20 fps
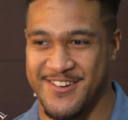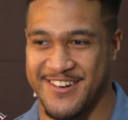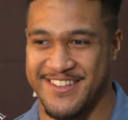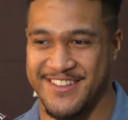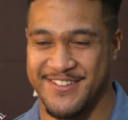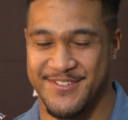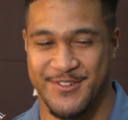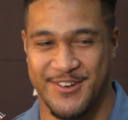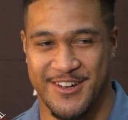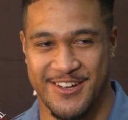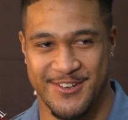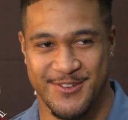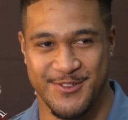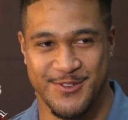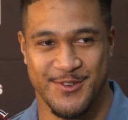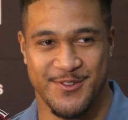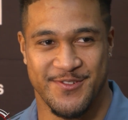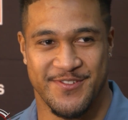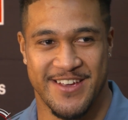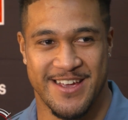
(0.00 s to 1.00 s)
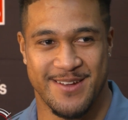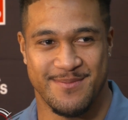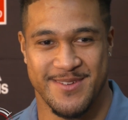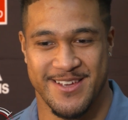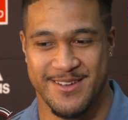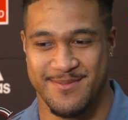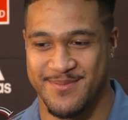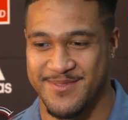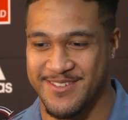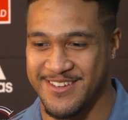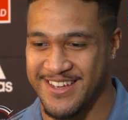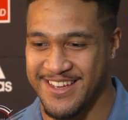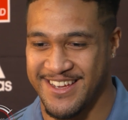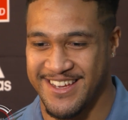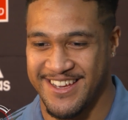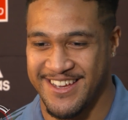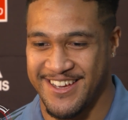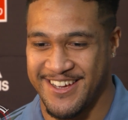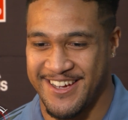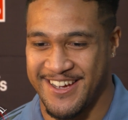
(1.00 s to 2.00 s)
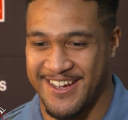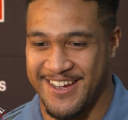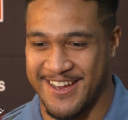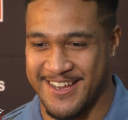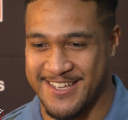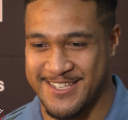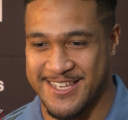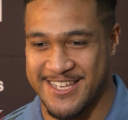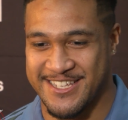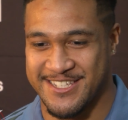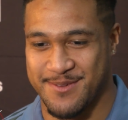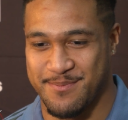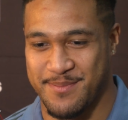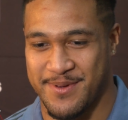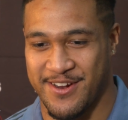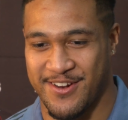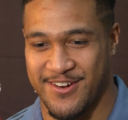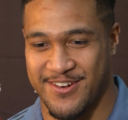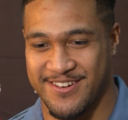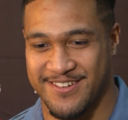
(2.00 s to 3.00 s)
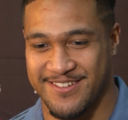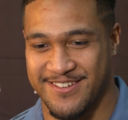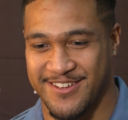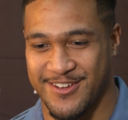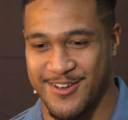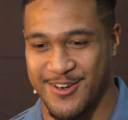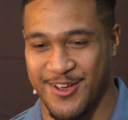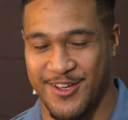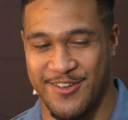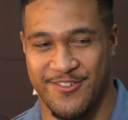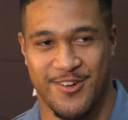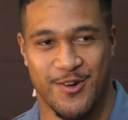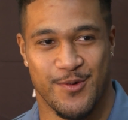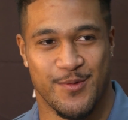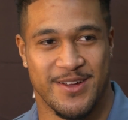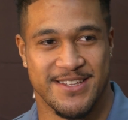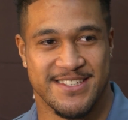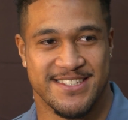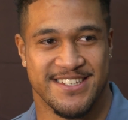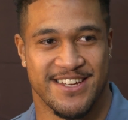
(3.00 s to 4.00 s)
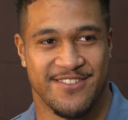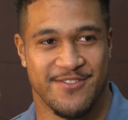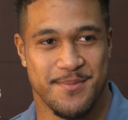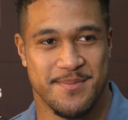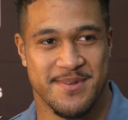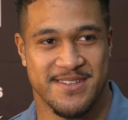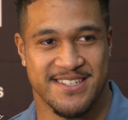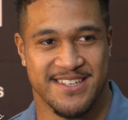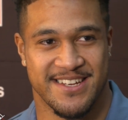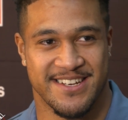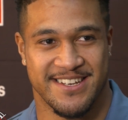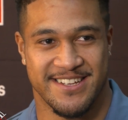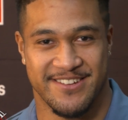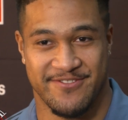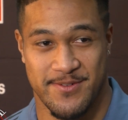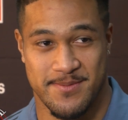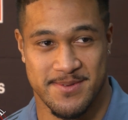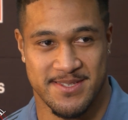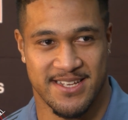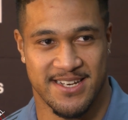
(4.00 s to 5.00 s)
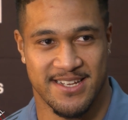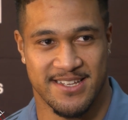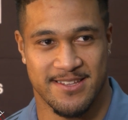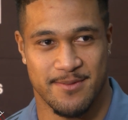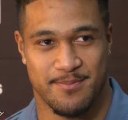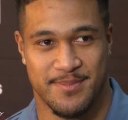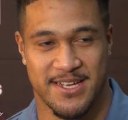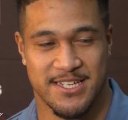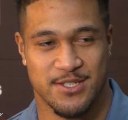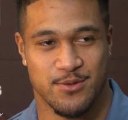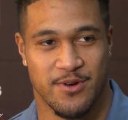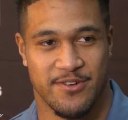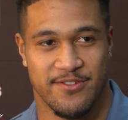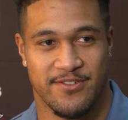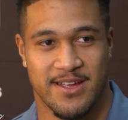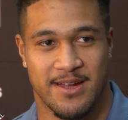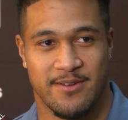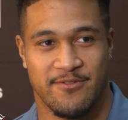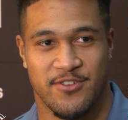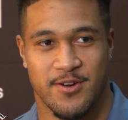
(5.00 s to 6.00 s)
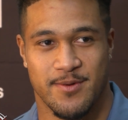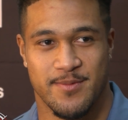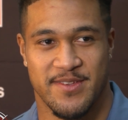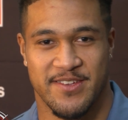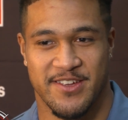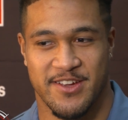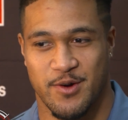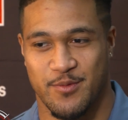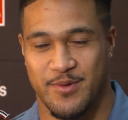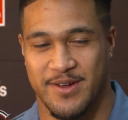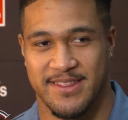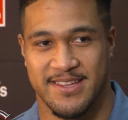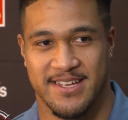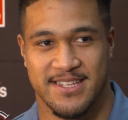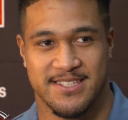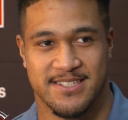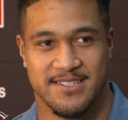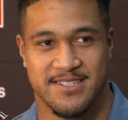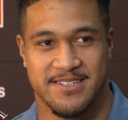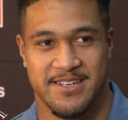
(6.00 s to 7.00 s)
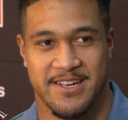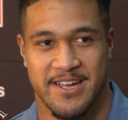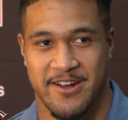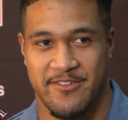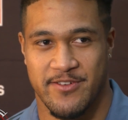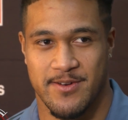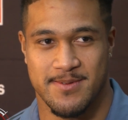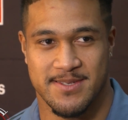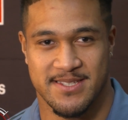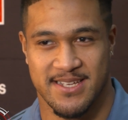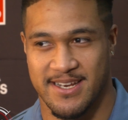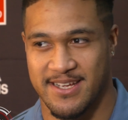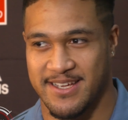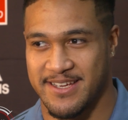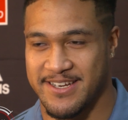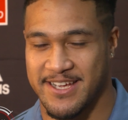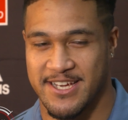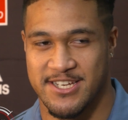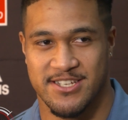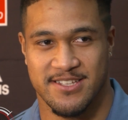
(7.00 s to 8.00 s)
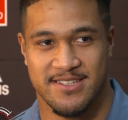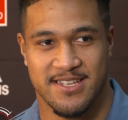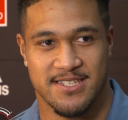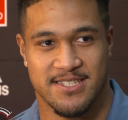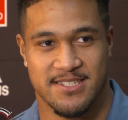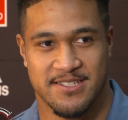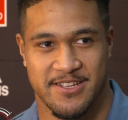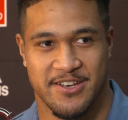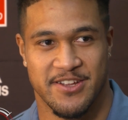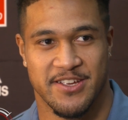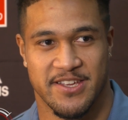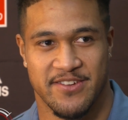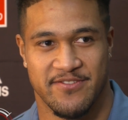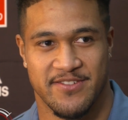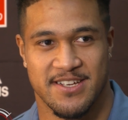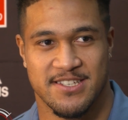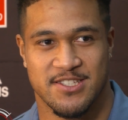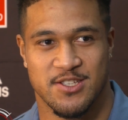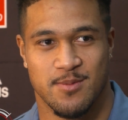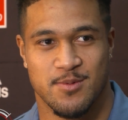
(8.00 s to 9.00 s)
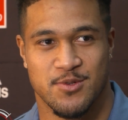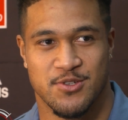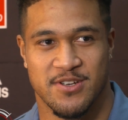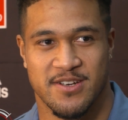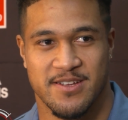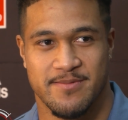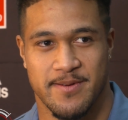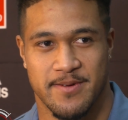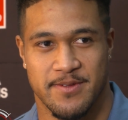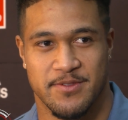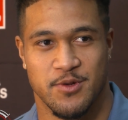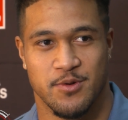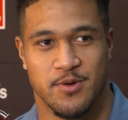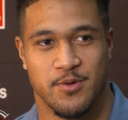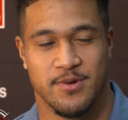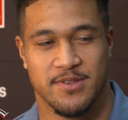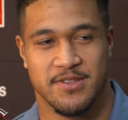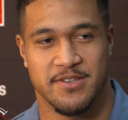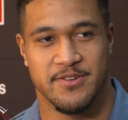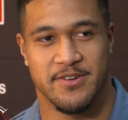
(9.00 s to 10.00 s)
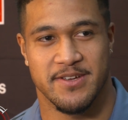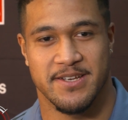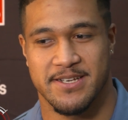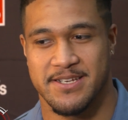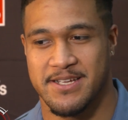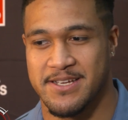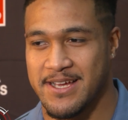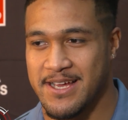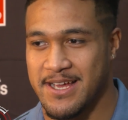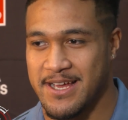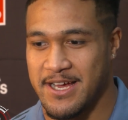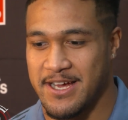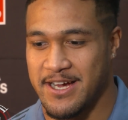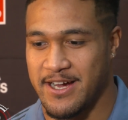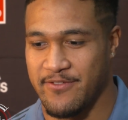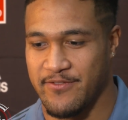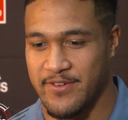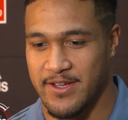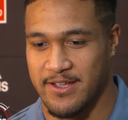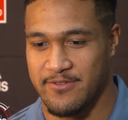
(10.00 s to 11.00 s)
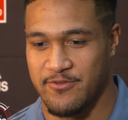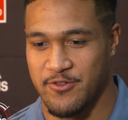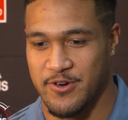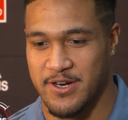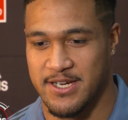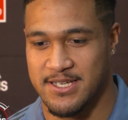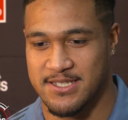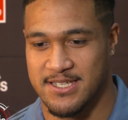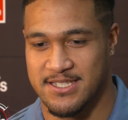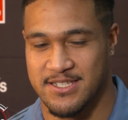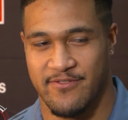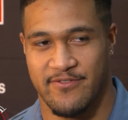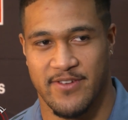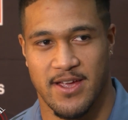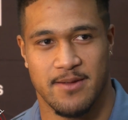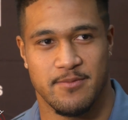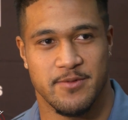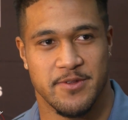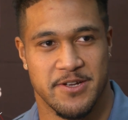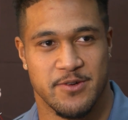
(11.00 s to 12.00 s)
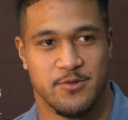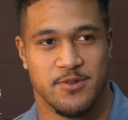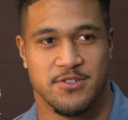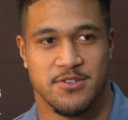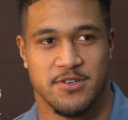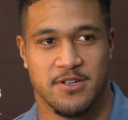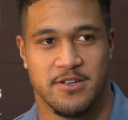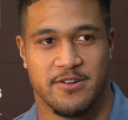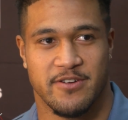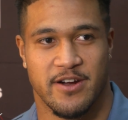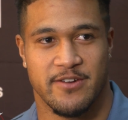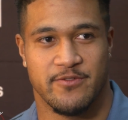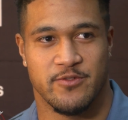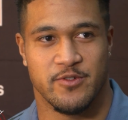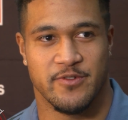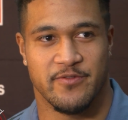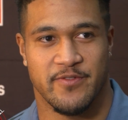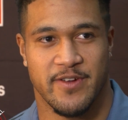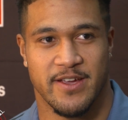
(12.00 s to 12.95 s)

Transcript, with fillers: on in the Fainga'anuku family. Um, like you said, as a parent, you know, you've got one son representing representing the place where we've come from, and you've got one that's representing a nation that's, you know, given us the opportunity to do what we do. And I think for us as a family, you know, we're truly grateful and